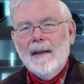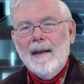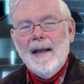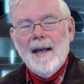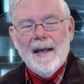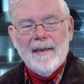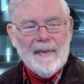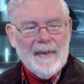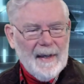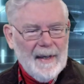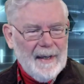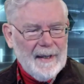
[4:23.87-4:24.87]
And
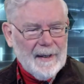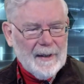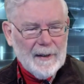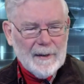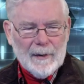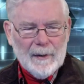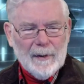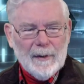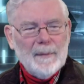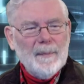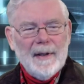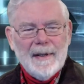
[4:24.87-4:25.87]
they
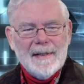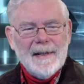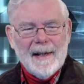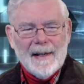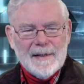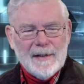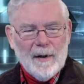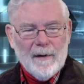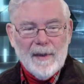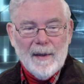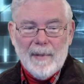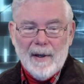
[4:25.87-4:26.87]
conclude, please let us know if
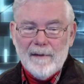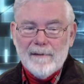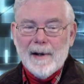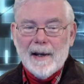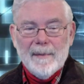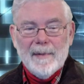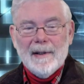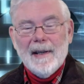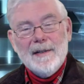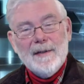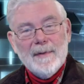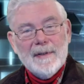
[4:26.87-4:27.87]
the above
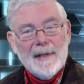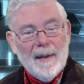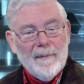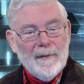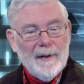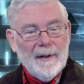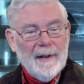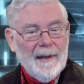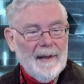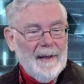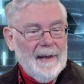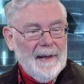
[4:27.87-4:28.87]
recommendation was helpful.
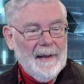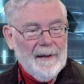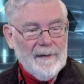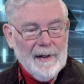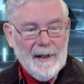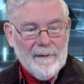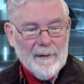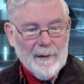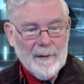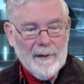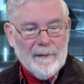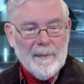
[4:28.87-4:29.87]
If you need
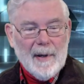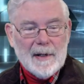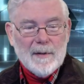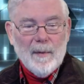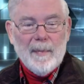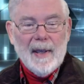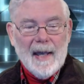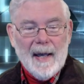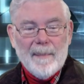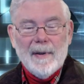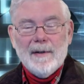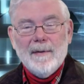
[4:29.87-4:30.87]
further information, we'll be
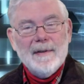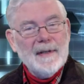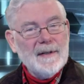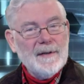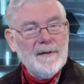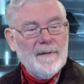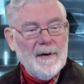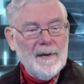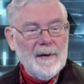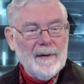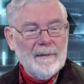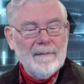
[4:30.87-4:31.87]
happy to assist you
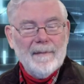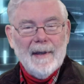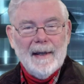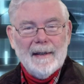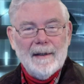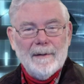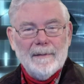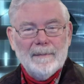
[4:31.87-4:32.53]
further. Thank you.